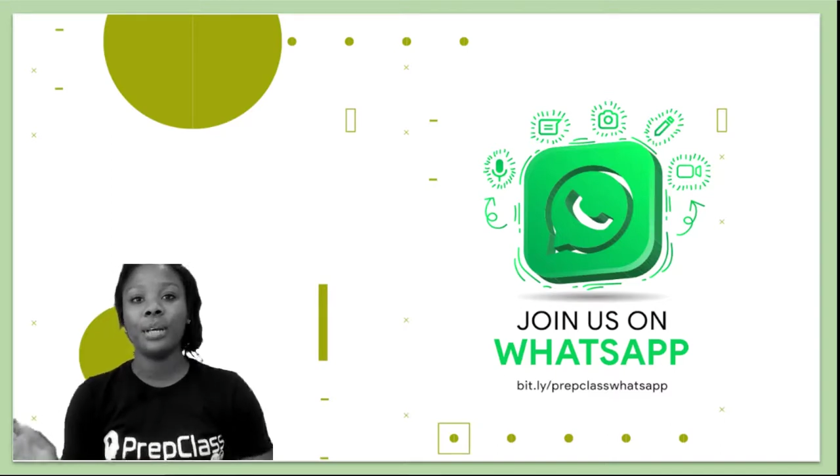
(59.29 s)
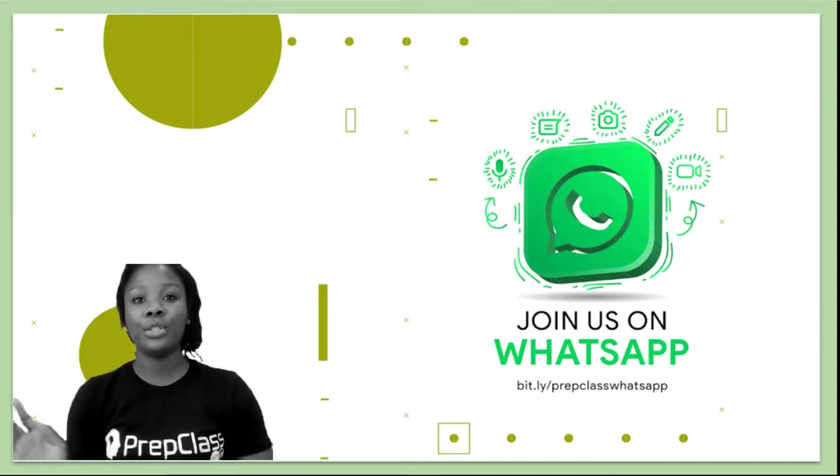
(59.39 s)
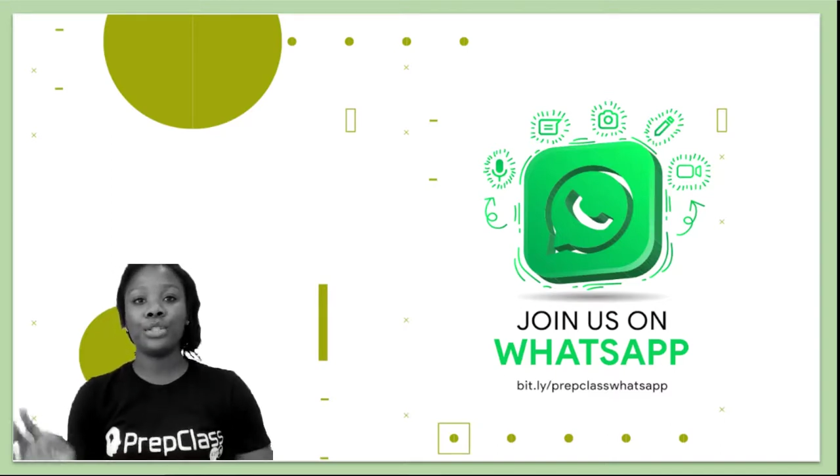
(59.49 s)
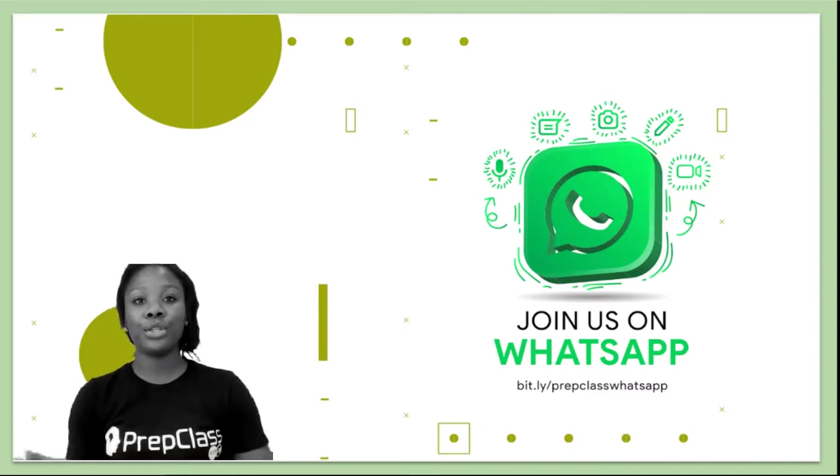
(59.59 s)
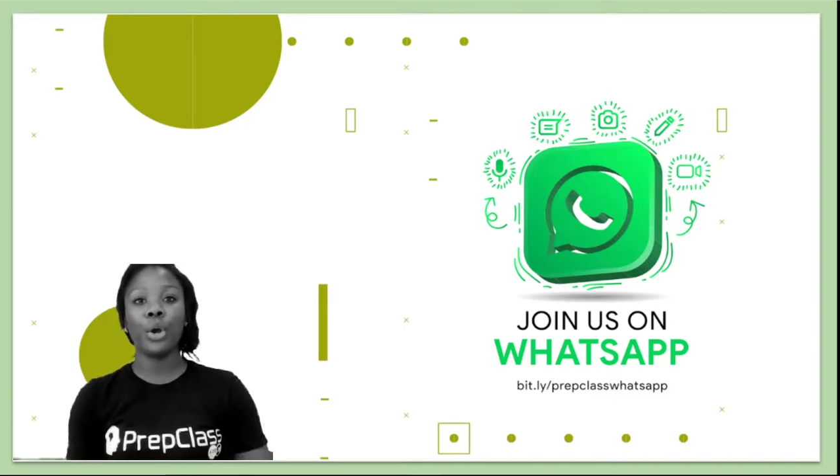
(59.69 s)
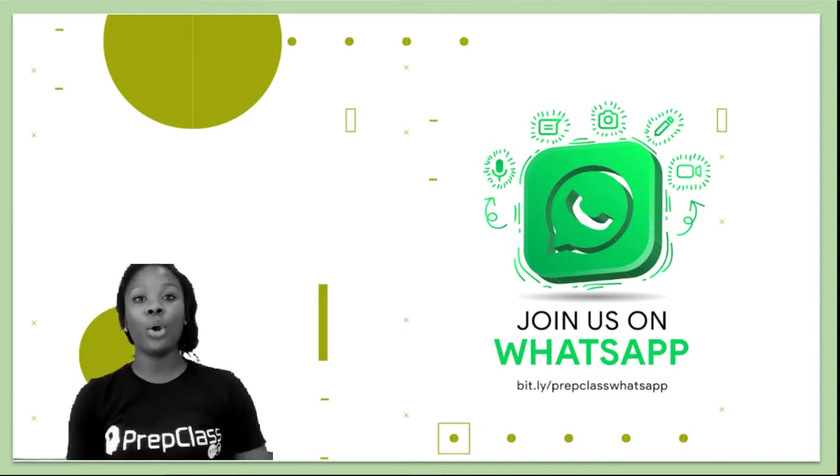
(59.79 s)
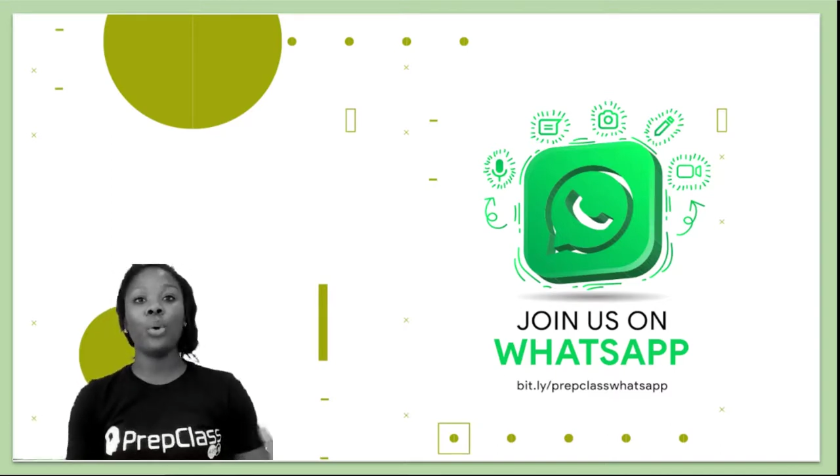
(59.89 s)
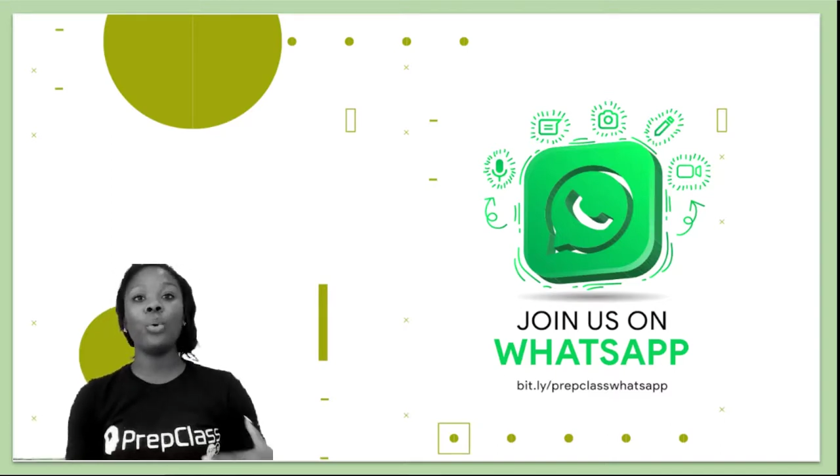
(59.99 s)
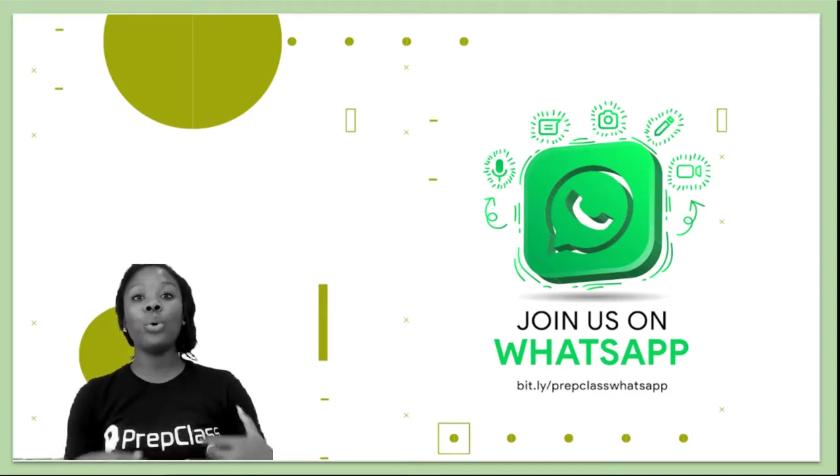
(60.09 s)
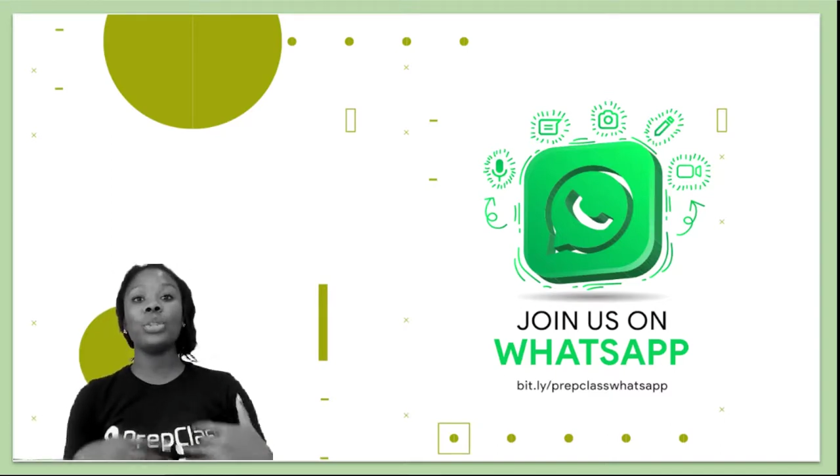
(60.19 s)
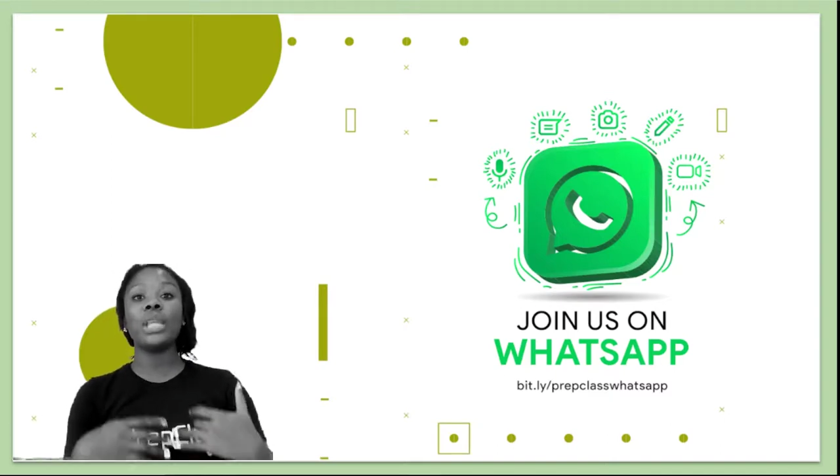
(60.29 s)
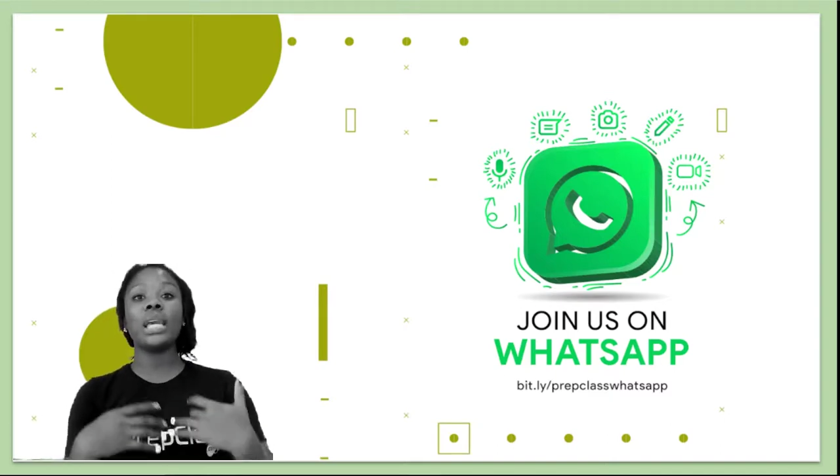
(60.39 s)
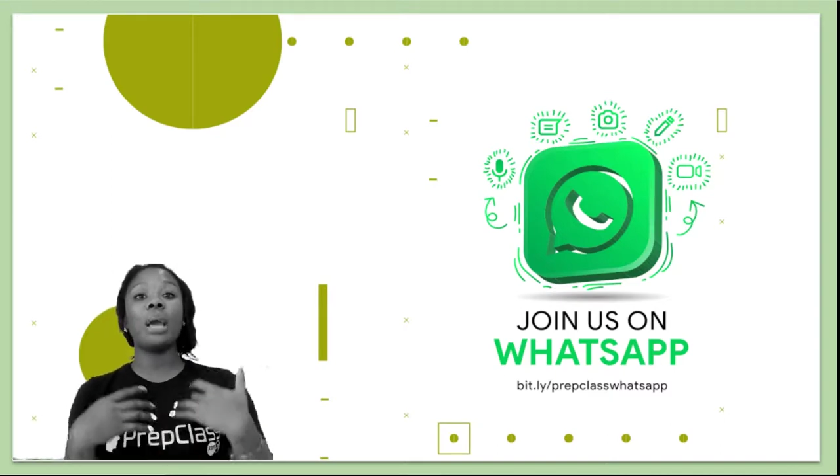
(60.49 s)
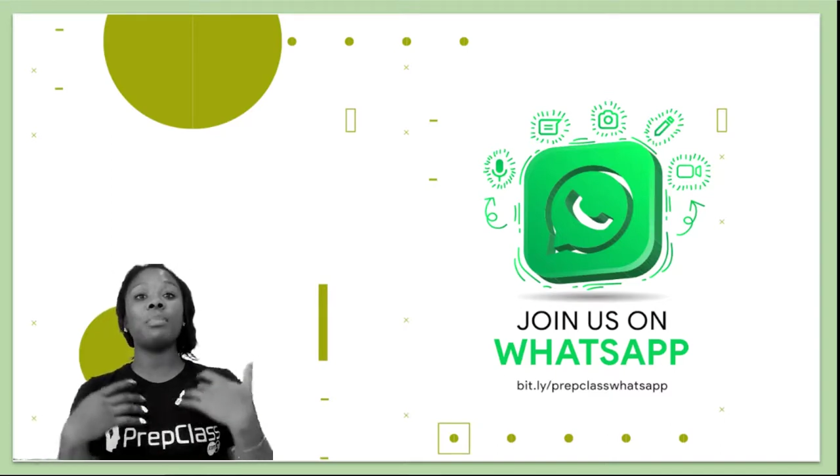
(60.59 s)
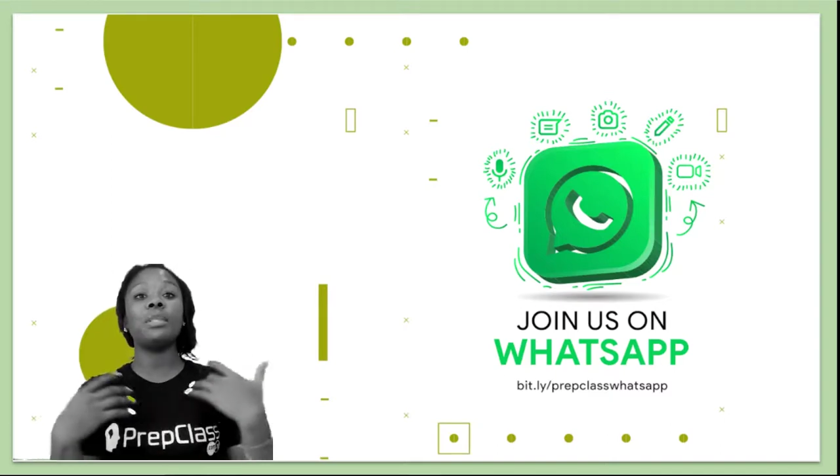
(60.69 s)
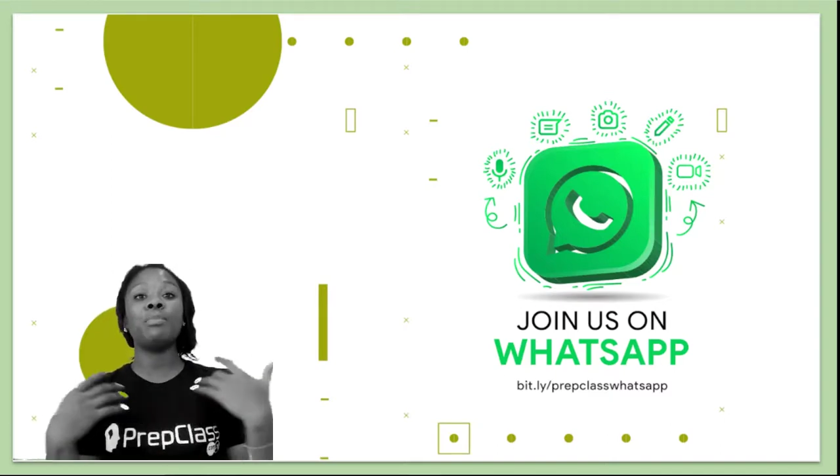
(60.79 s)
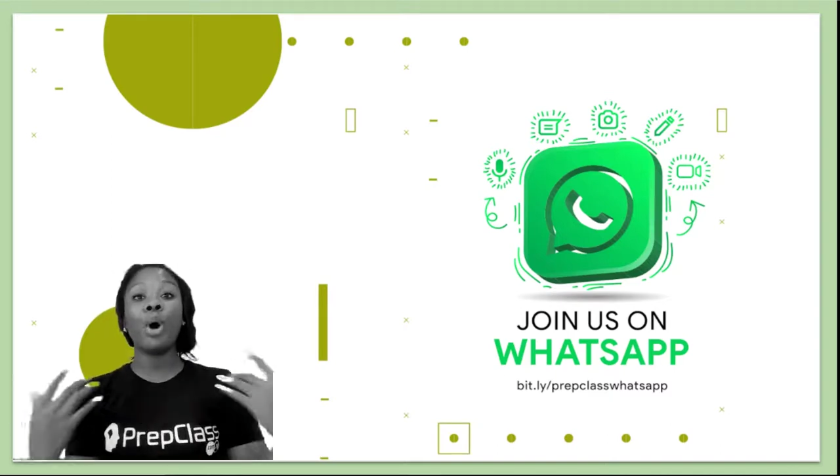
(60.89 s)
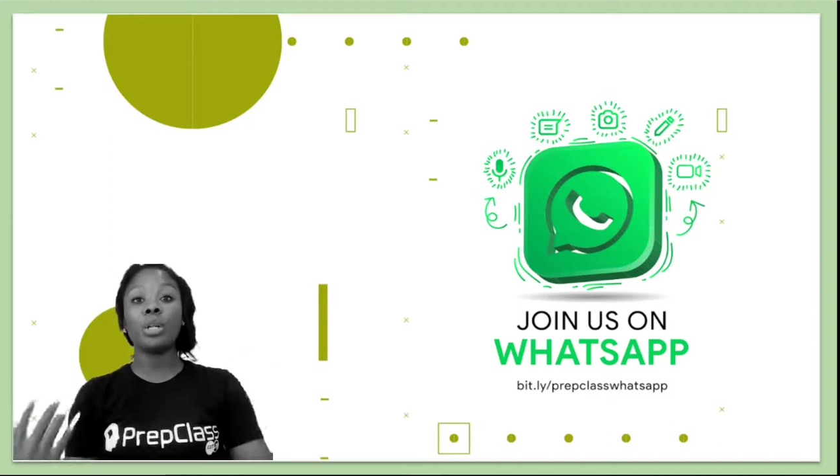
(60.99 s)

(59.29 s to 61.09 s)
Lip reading: So they kept